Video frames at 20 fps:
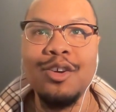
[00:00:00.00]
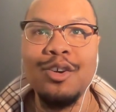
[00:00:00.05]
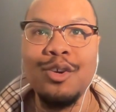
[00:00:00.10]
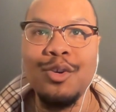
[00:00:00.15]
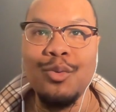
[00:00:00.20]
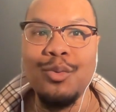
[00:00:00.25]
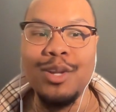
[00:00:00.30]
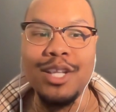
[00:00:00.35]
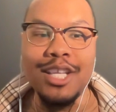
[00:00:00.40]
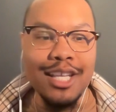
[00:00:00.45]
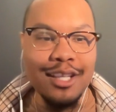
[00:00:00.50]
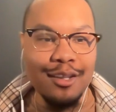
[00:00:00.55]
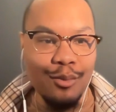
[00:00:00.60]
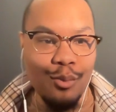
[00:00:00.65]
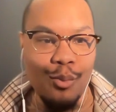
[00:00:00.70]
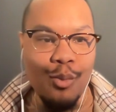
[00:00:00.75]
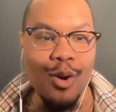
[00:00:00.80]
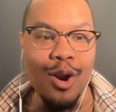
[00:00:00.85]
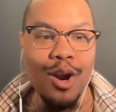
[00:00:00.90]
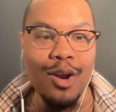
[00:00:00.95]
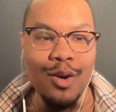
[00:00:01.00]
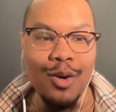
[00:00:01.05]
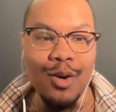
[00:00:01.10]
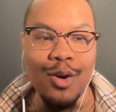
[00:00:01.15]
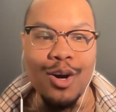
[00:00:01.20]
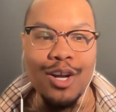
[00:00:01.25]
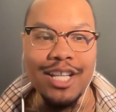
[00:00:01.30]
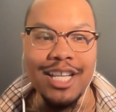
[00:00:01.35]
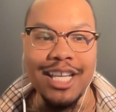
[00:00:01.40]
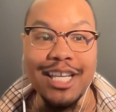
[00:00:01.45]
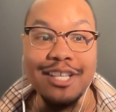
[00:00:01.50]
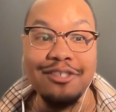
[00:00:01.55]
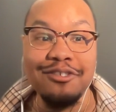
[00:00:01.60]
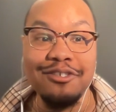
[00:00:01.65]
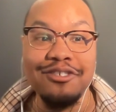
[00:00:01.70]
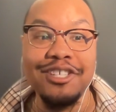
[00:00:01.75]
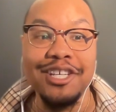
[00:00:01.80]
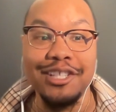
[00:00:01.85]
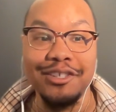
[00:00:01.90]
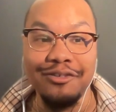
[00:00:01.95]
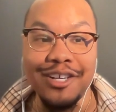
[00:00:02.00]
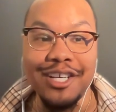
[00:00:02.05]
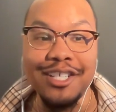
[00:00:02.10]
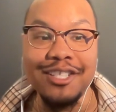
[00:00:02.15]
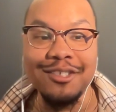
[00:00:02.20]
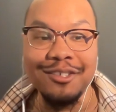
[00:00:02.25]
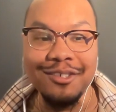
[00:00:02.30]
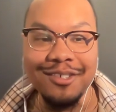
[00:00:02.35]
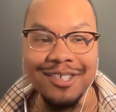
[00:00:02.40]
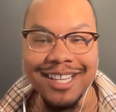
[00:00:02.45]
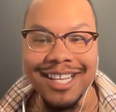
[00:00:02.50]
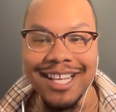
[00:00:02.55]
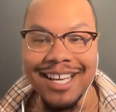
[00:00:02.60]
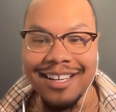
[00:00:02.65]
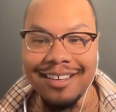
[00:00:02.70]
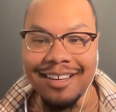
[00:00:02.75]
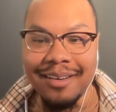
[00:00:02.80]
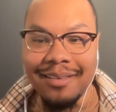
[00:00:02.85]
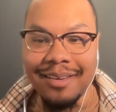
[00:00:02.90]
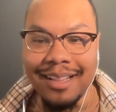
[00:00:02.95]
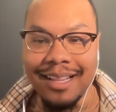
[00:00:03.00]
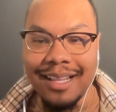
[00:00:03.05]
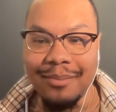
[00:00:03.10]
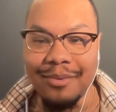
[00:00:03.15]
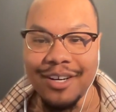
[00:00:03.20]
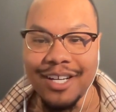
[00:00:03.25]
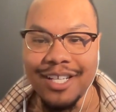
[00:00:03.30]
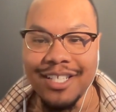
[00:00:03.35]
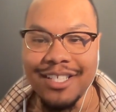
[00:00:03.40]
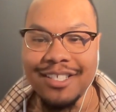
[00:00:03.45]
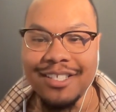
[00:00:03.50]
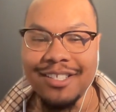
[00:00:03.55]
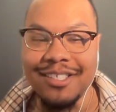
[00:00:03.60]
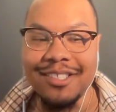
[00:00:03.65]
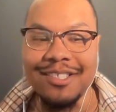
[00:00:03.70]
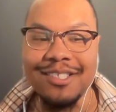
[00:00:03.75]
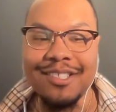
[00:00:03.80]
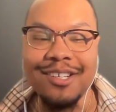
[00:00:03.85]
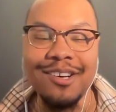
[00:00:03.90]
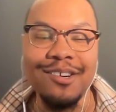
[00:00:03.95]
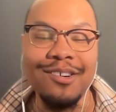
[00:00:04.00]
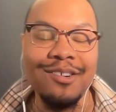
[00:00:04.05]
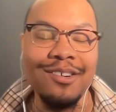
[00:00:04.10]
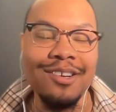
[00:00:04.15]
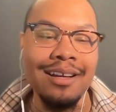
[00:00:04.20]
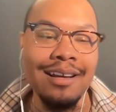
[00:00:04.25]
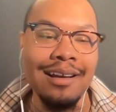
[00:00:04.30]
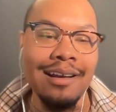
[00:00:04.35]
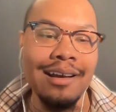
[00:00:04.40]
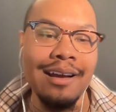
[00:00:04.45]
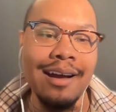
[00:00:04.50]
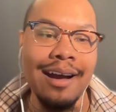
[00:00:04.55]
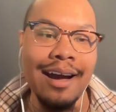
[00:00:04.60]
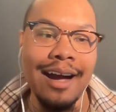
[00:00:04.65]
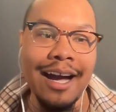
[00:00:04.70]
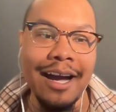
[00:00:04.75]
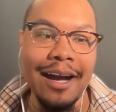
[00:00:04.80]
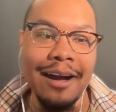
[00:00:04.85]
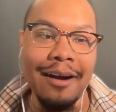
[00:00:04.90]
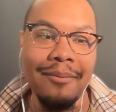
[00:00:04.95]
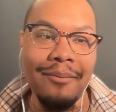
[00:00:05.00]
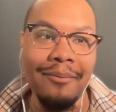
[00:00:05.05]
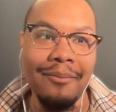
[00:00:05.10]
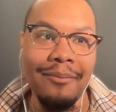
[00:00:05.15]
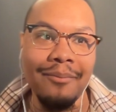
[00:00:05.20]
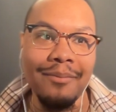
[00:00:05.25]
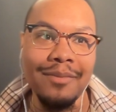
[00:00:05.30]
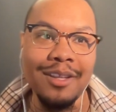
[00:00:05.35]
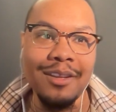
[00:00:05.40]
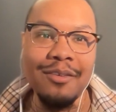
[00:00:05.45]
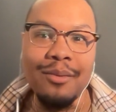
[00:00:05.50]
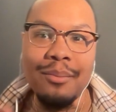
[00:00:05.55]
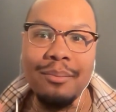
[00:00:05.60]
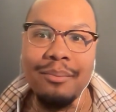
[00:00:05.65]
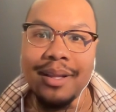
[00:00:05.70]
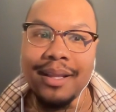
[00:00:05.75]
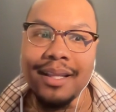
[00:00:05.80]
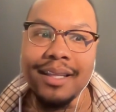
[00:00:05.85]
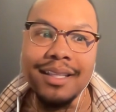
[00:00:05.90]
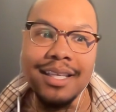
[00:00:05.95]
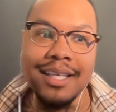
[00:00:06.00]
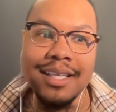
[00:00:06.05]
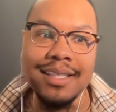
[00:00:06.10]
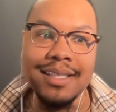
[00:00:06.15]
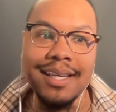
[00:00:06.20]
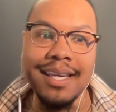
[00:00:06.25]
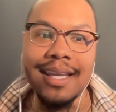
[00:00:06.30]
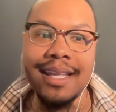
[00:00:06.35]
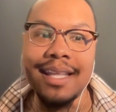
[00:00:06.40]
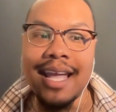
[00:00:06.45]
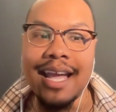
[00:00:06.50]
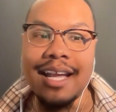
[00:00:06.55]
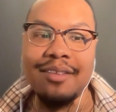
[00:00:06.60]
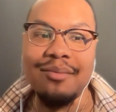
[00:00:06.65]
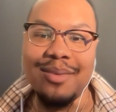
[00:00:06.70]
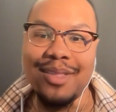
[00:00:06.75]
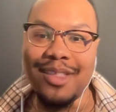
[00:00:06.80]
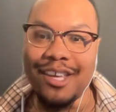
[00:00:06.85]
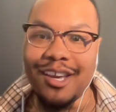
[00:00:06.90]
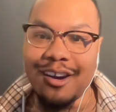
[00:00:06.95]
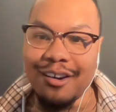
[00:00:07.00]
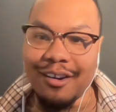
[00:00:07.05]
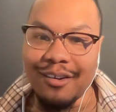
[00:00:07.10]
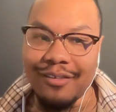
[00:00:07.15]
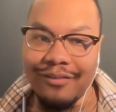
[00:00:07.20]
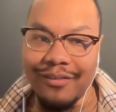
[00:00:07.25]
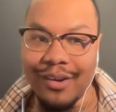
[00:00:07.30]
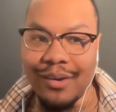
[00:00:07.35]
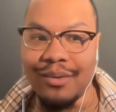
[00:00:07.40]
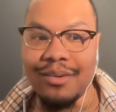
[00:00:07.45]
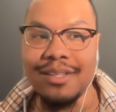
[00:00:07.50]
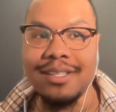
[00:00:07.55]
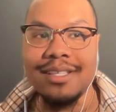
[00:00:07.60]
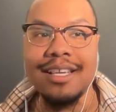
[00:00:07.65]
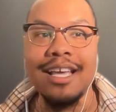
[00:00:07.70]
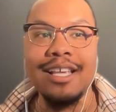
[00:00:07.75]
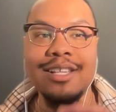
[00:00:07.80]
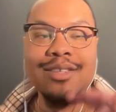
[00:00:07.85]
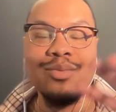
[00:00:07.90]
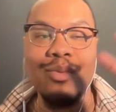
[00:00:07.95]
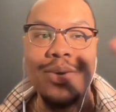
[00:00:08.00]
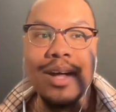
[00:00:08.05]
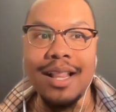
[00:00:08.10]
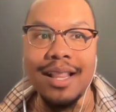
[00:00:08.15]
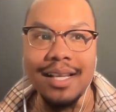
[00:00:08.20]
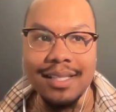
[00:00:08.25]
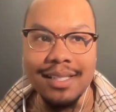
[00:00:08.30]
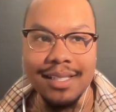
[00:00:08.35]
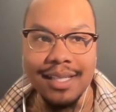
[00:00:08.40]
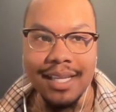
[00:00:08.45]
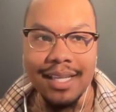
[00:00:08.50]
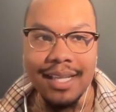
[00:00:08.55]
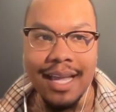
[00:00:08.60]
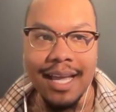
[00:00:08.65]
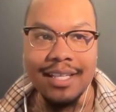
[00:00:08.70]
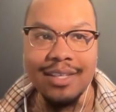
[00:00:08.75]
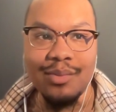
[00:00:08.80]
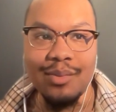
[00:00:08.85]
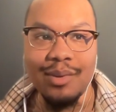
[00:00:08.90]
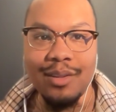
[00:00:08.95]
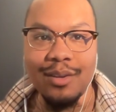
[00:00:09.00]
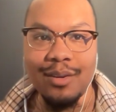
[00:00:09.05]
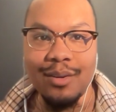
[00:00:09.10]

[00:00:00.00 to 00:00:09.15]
we need to work on intergenerational collaboration. So the ability to connect with younger folks as well as connect with